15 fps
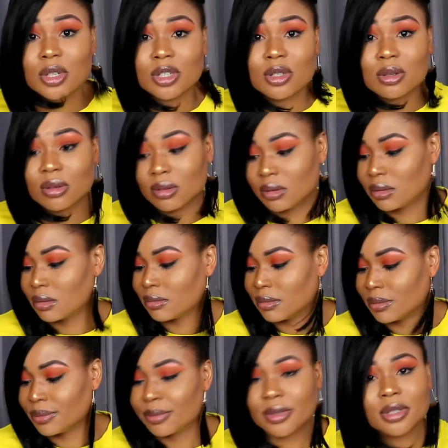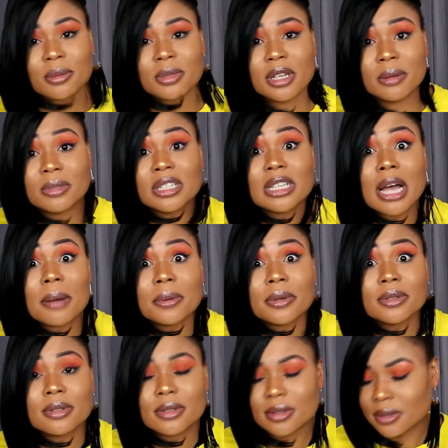So sometimes it
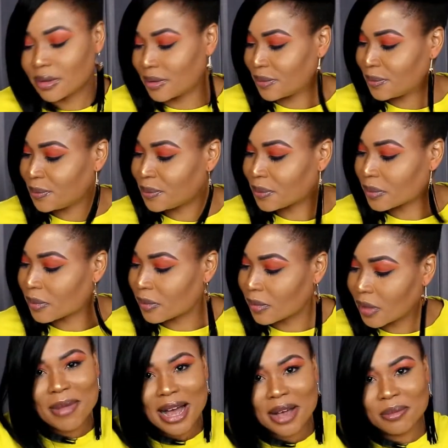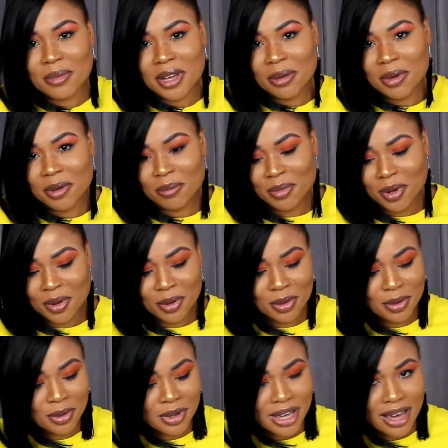happens. My baby
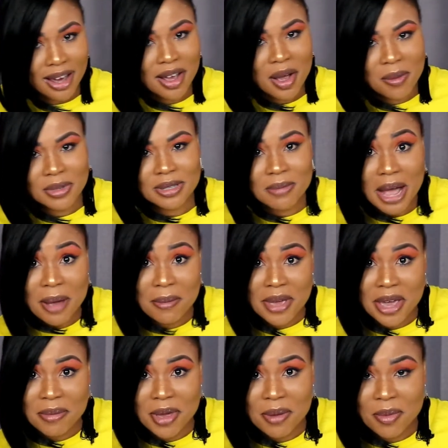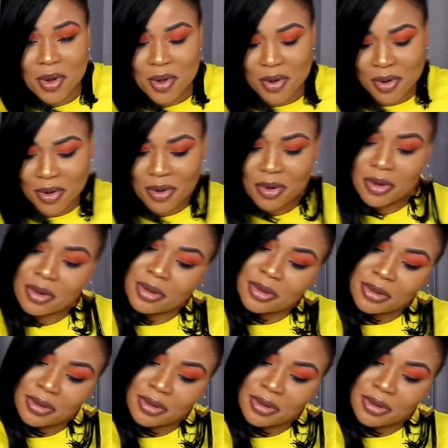boo. Here comes my baby boo.